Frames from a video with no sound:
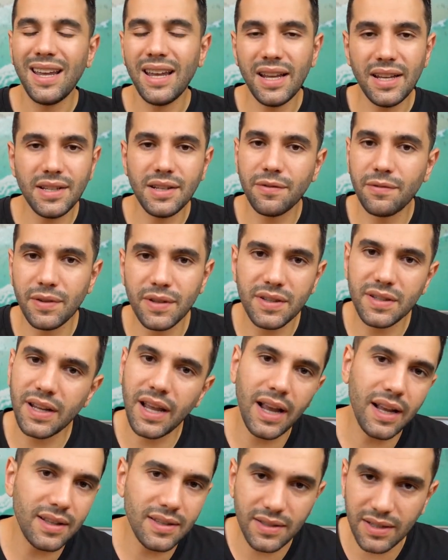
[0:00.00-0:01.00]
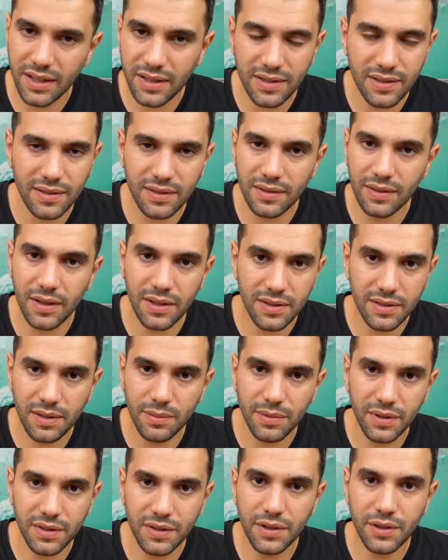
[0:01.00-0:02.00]
In different states, it's a
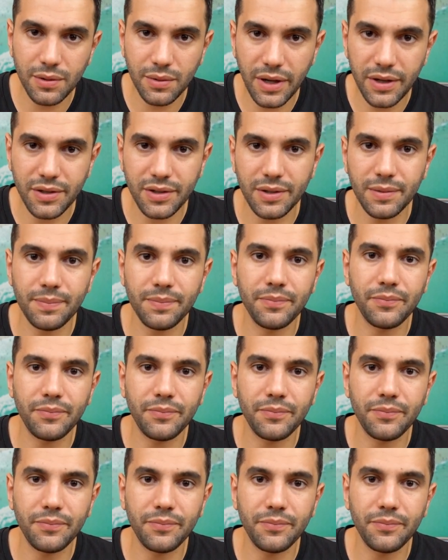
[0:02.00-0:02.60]
similar situation.